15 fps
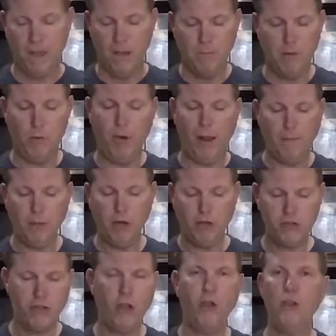But what I'm going to
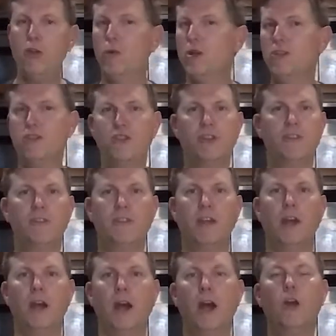show you is just
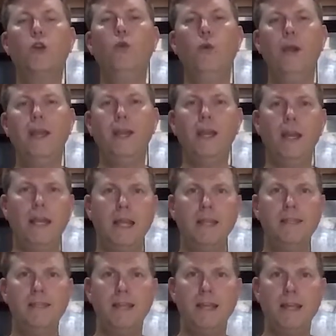a quick and
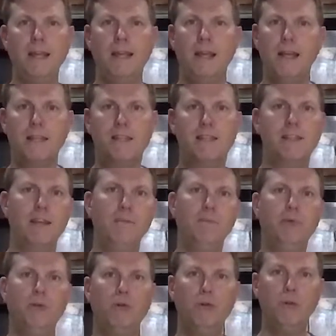easy,
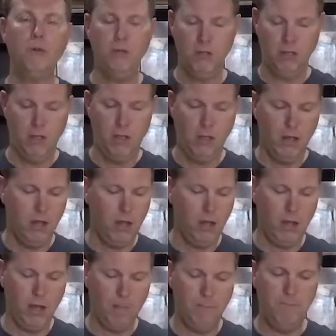simple,
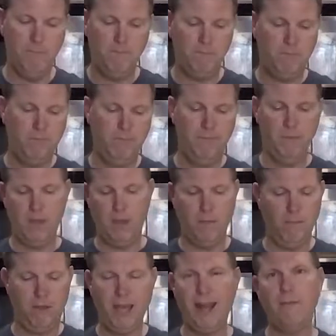
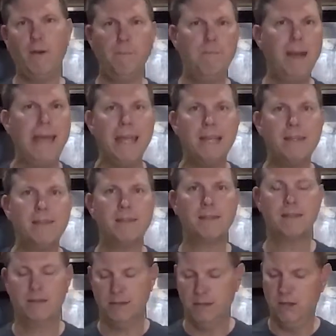kind of a
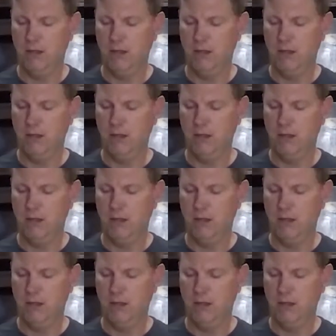base.